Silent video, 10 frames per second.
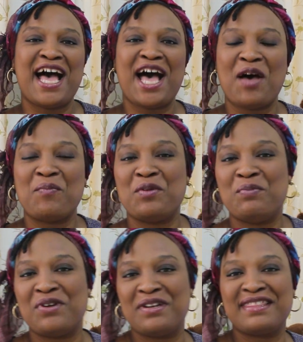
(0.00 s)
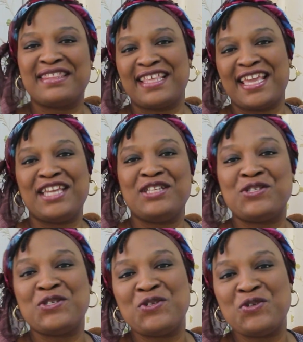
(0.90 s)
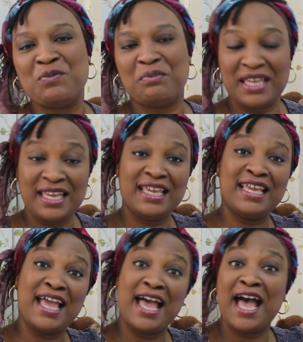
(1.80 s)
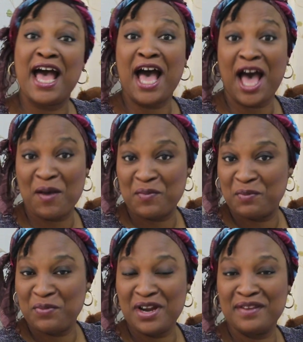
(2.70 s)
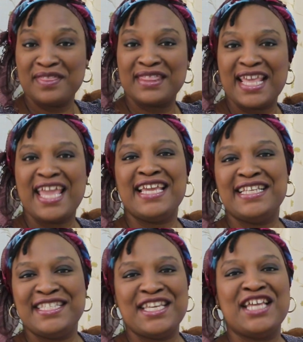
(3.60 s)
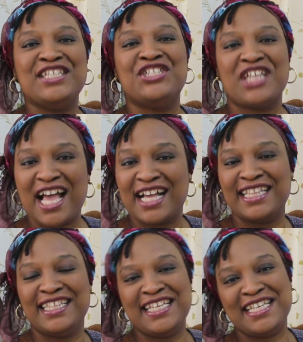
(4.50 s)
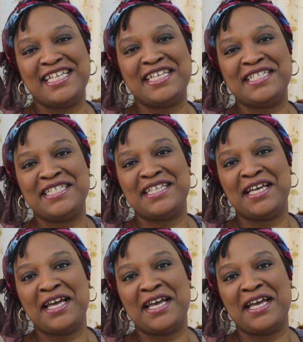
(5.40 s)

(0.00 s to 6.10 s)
Happy birthday to me. Happy birthday, dear Jacqueline.